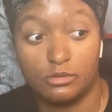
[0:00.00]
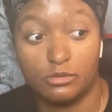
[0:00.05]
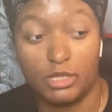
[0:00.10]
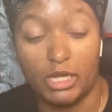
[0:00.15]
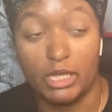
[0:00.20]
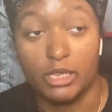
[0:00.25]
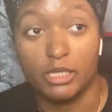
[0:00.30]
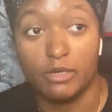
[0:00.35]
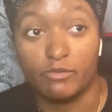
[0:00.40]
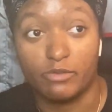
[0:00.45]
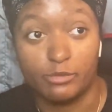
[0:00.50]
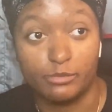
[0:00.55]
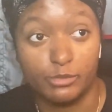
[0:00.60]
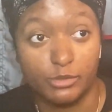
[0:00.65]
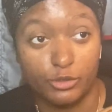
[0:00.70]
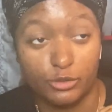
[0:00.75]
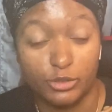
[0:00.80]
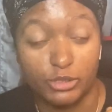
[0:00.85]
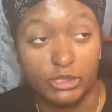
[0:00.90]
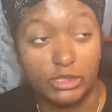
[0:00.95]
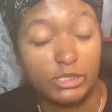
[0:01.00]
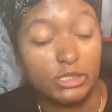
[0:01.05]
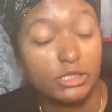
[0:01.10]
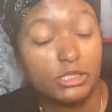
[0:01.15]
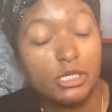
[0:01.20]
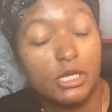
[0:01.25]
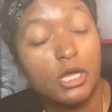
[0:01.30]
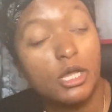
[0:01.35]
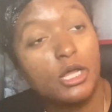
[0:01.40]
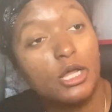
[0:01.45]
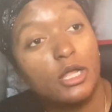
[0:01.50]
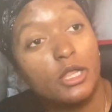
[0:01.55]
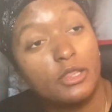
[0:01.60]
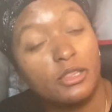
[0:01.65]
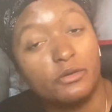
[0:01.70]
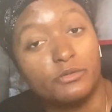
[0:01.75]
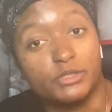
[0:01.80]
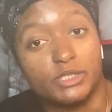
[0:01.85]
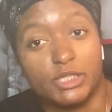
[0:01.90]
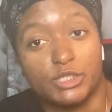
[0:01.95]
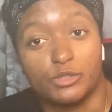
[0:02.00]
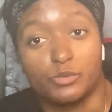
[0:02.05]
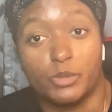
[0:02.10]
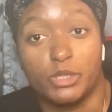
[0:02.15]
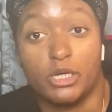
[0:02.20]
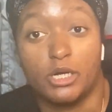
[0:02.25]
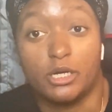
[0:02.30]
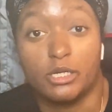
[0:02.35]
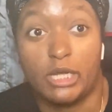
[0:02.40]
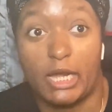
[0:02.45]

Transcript: I love them horses. They were such sweetheart.